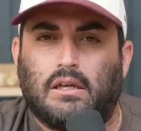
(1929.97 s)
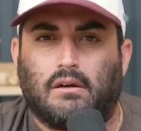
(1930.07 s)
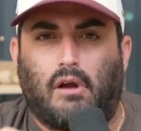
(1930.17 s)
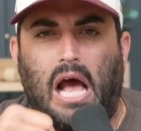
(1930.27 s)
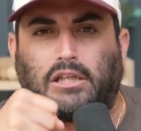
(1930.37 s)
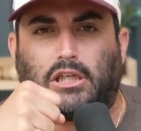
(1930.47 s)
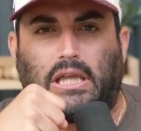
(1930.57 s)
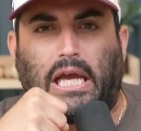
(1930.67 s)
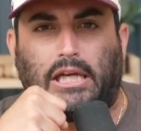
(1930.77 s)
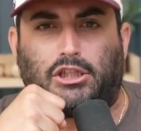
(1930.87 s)

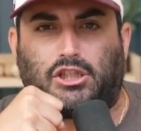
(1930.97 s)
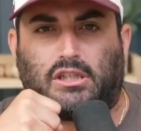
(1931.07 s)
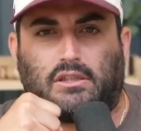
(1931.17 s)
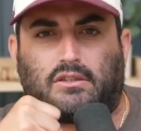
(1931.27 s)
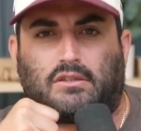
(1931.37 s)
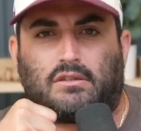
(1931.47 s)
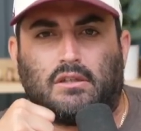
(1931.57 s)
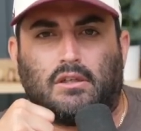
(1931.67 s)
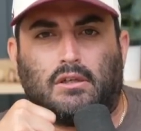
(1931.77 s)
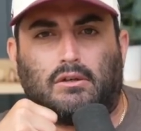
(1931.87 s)
Congratulations,
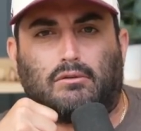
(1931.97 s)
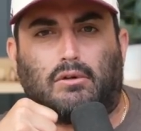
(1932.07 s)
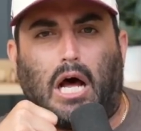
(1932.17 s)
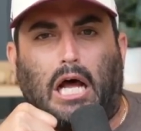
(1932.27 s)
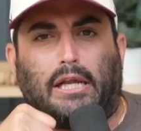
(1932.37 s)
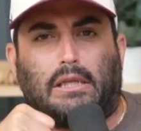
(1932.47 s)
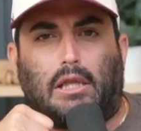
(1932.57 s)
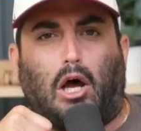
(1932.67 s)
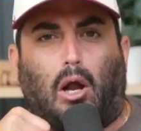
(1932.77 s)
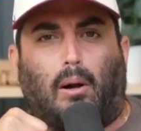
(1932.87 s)
Ron and
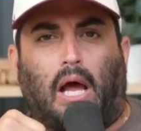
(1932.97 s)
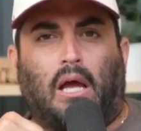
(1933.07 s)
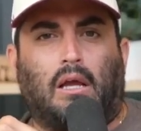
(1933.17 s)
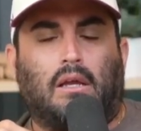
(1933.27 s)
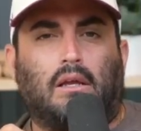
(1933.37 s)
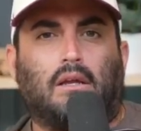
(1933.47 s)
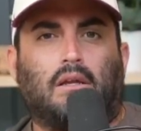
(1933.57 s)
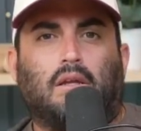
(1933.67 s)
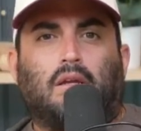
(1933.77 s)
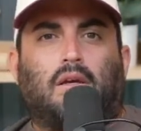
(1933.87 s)
Laura.
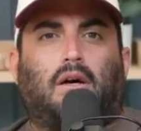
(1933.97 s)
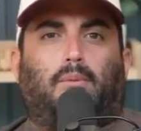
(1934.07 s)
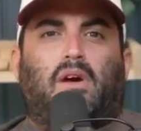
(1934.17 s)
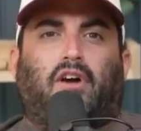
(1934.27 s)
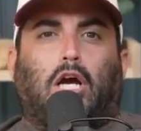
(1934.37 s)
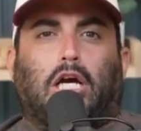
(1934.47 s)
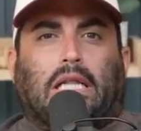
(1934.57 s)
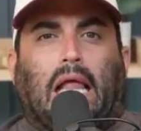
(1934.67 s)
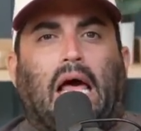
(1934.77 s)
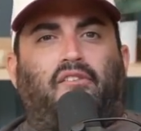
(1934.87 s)
Hope you have a
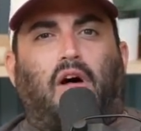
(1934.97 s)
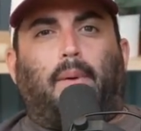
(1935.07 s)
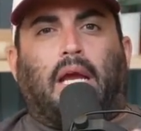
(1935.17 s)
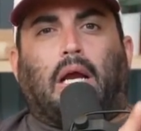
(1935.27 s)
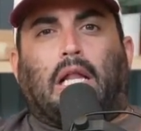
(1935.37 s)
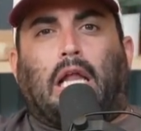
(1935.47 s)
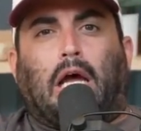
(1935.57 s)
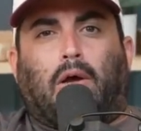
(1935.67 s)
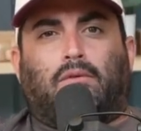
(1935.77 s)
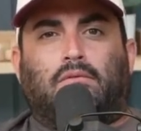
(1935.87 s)
good life. I'll be here
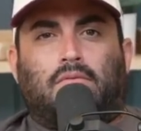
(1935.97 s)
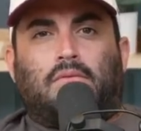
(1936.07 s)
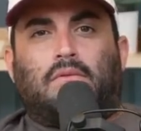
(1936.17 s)
alone.